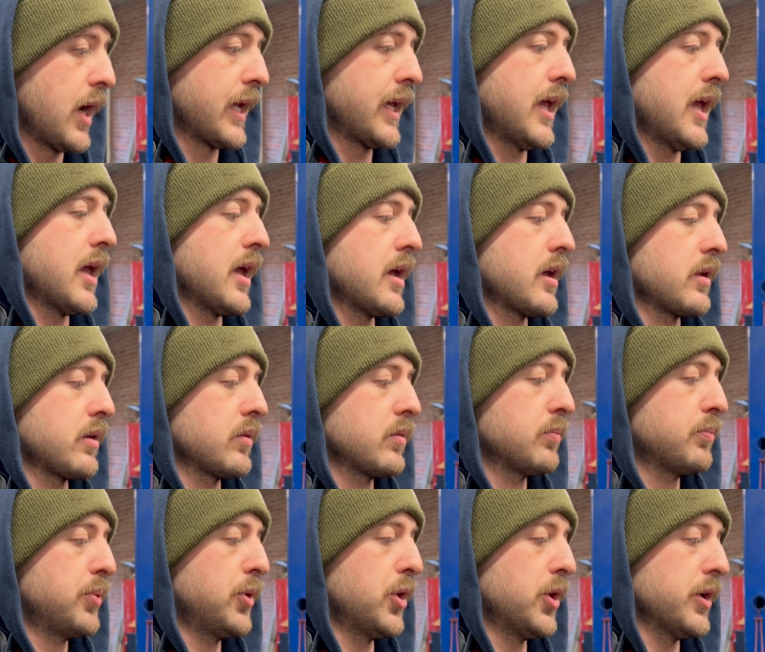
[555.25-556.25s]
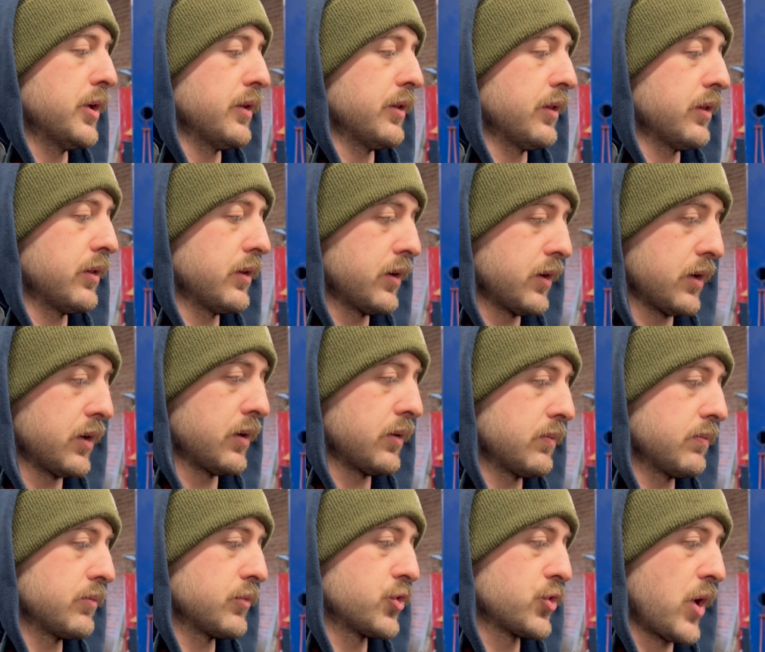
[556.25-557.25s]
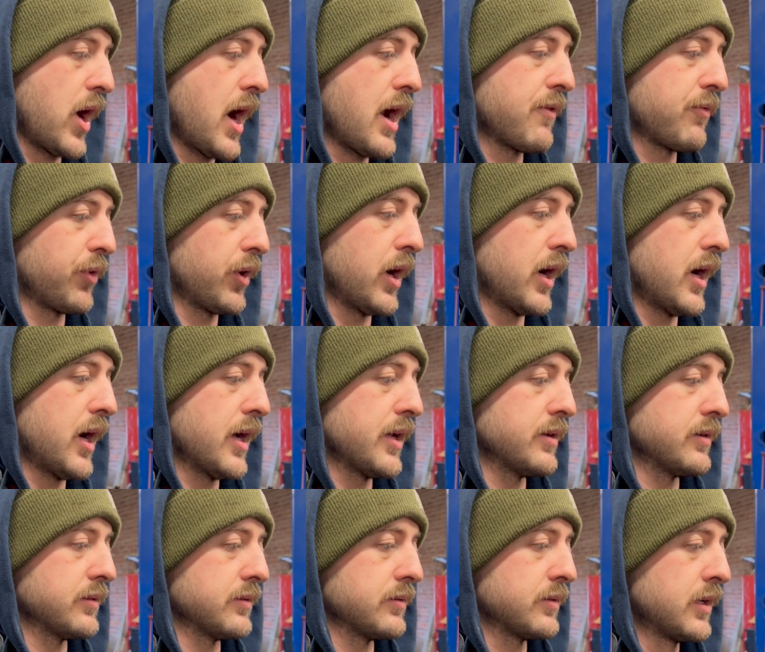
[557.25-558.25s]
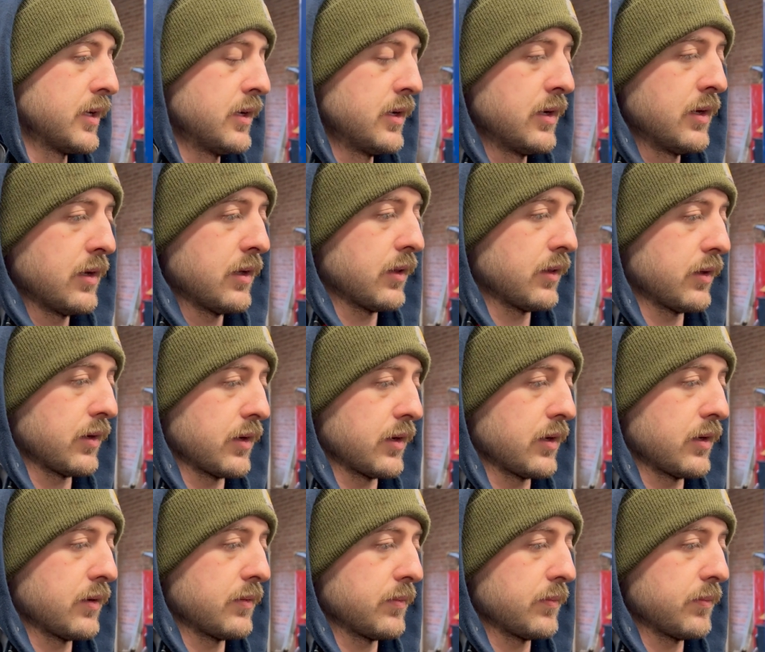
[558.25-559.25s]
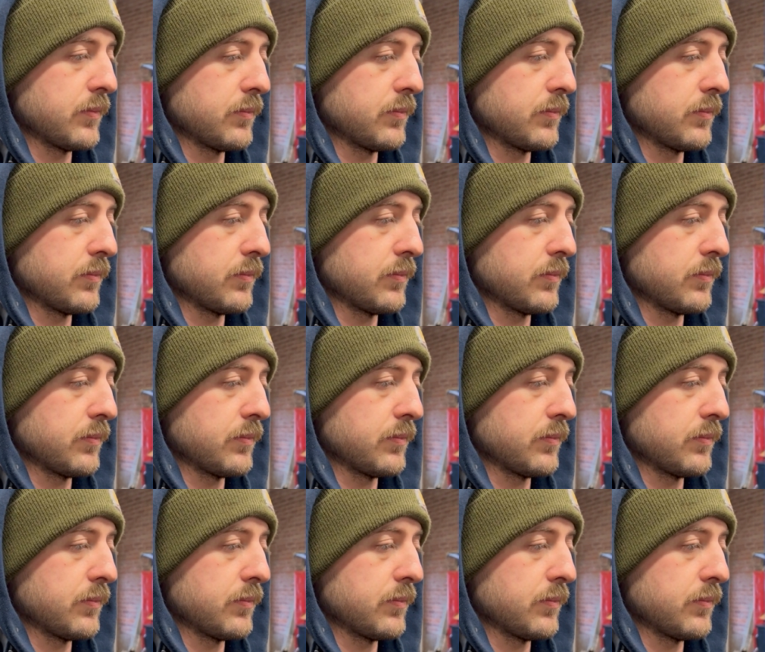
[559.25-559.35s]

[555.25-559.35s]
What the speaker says: can't put the drive rod and the